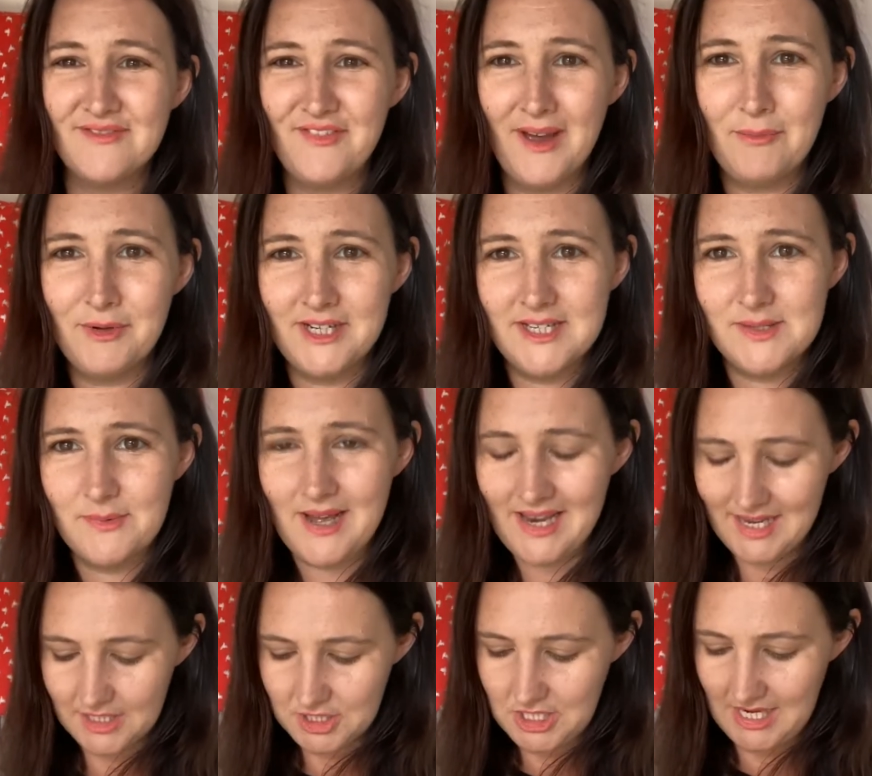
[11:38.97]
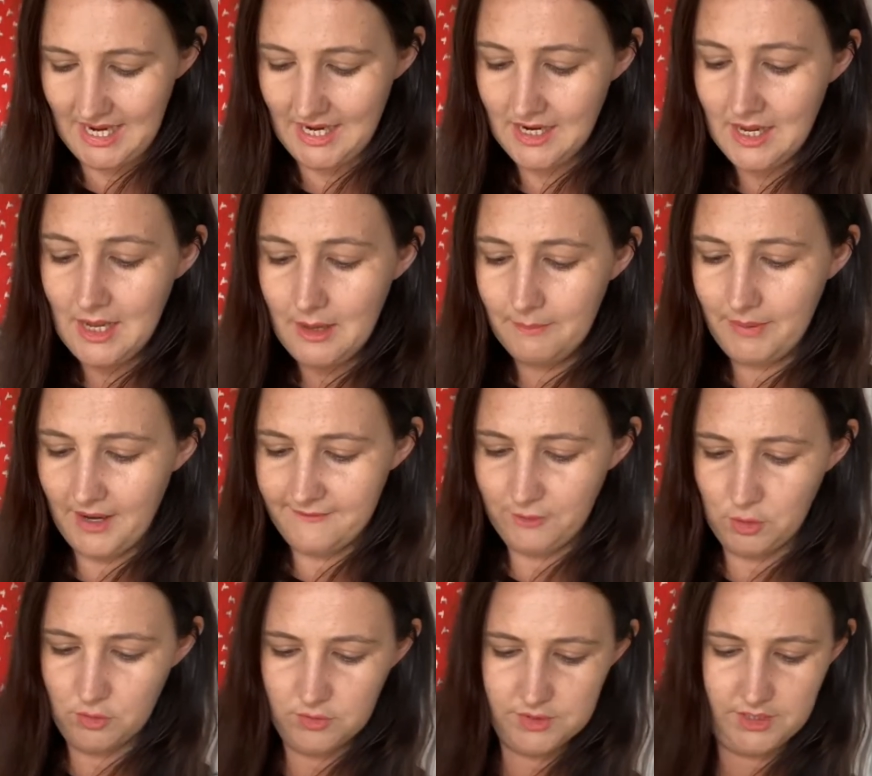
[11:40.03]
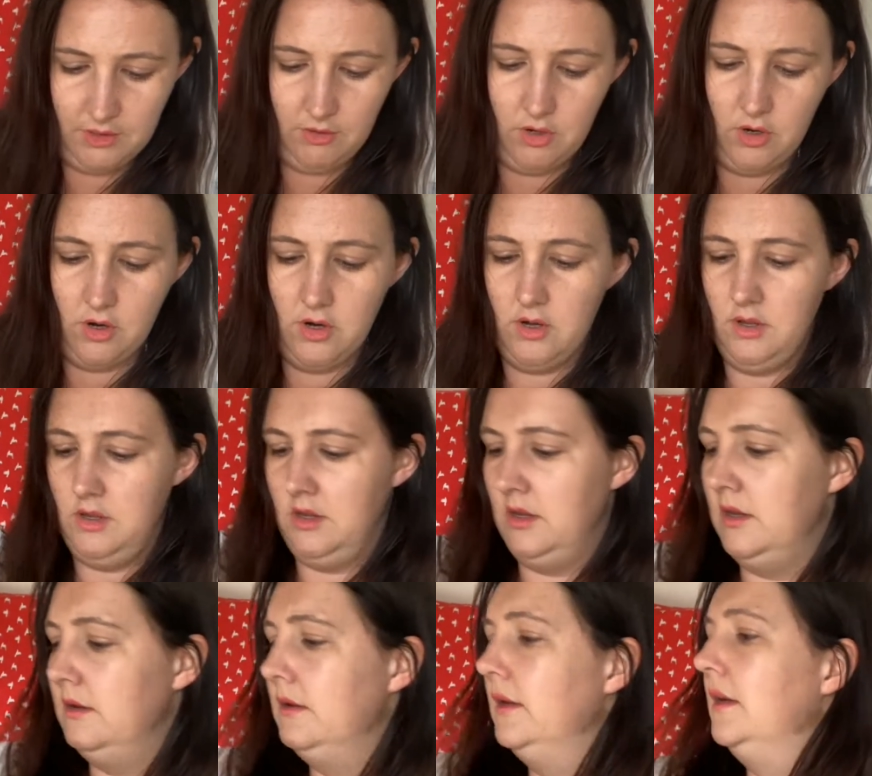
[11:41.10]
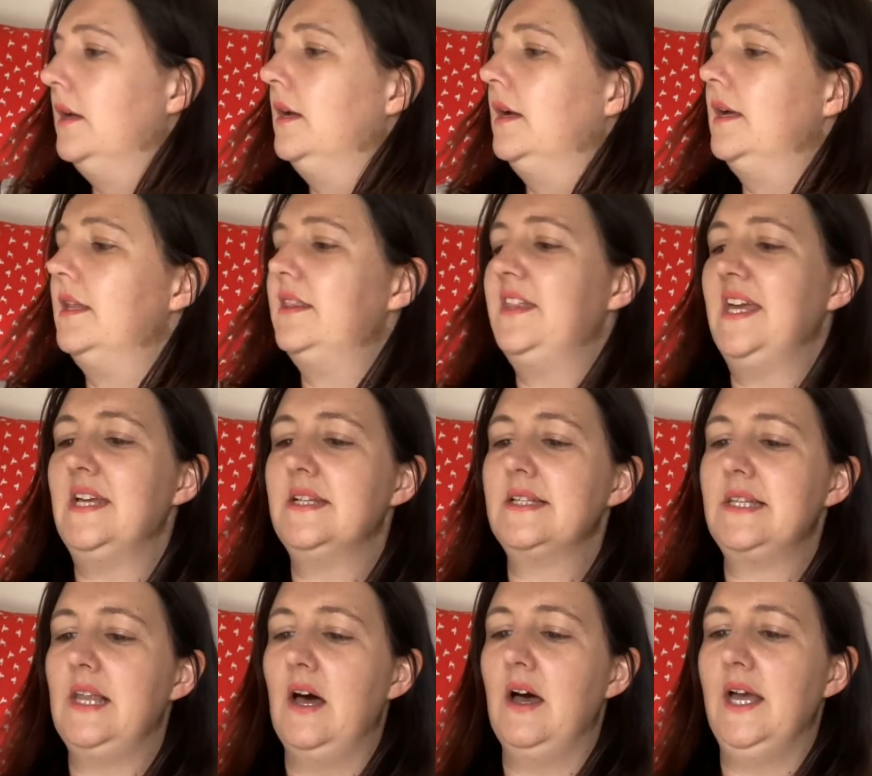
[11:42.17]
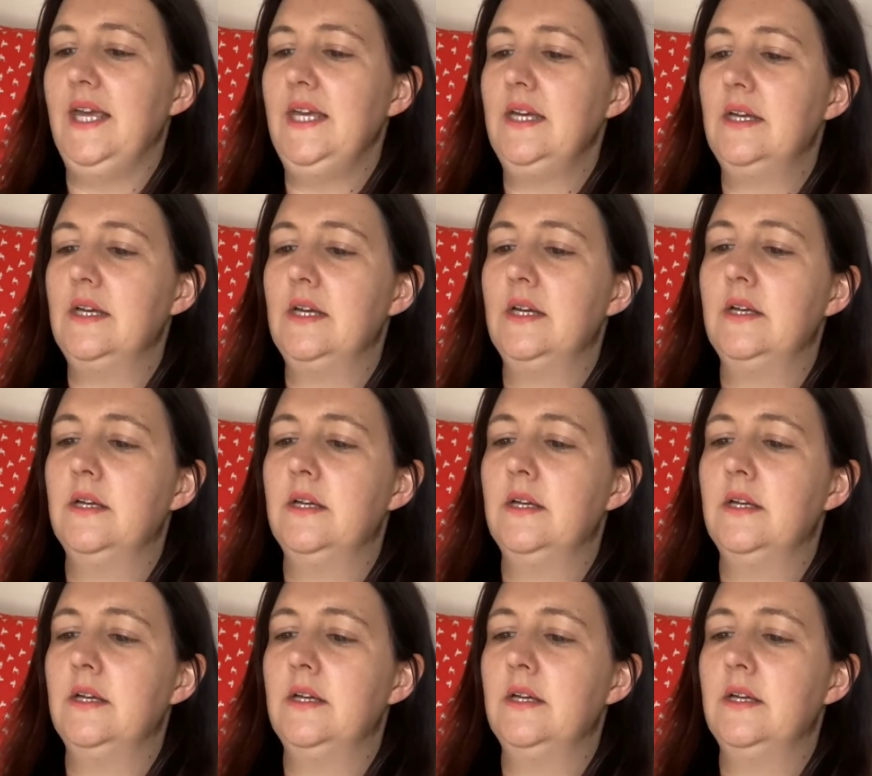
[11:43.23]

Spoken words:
of fabric as well, actually. But I've also got things like,